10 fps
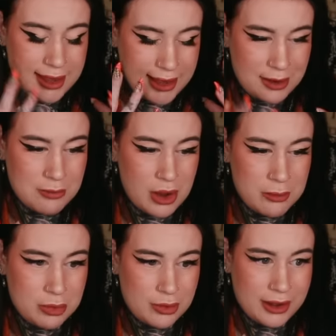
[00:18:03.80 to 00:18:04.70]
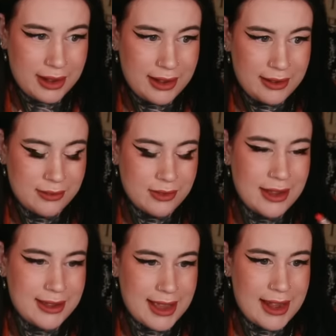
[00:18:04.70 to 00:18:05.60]
in my brain,
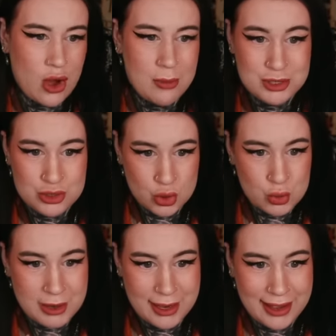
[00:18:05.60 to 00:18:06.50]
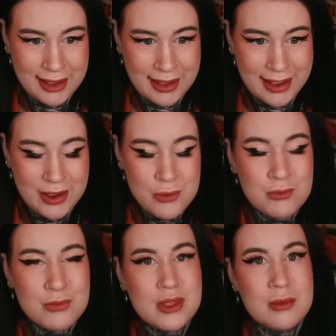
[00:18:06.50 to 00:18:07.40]
again, I'm assuming here,
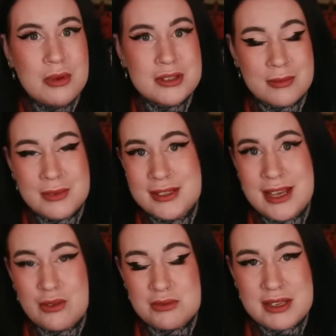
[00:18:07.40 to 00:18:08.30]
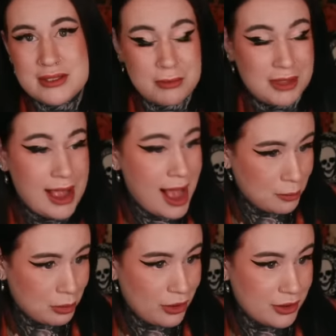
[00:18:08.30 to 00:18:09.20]
but something tells me something
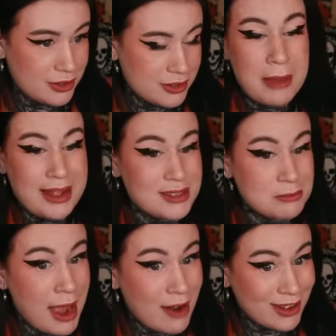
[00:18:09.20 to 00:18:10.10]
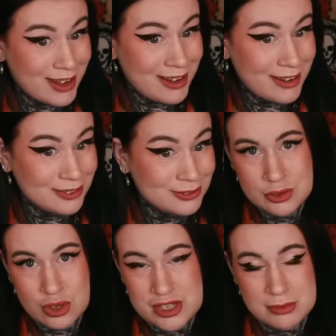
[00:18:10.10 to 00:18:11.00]
happened. Matt's married,
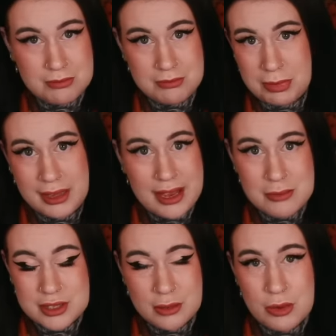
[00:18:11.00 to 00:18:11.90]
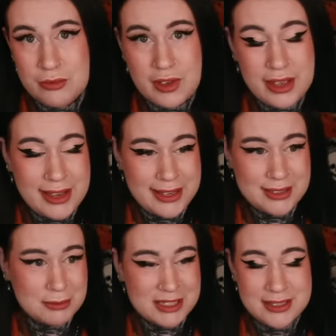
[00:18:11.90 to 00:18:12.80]
trying to blame someone for
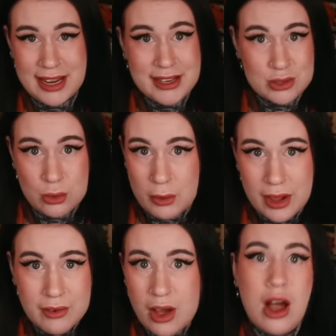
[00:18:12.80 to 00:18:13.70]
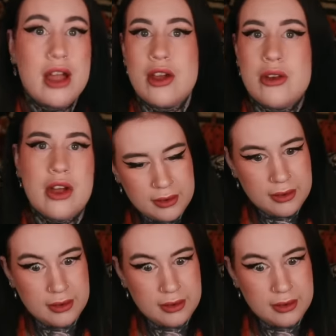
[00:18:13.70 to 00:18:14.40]
his mistakes or whatever. I don't know.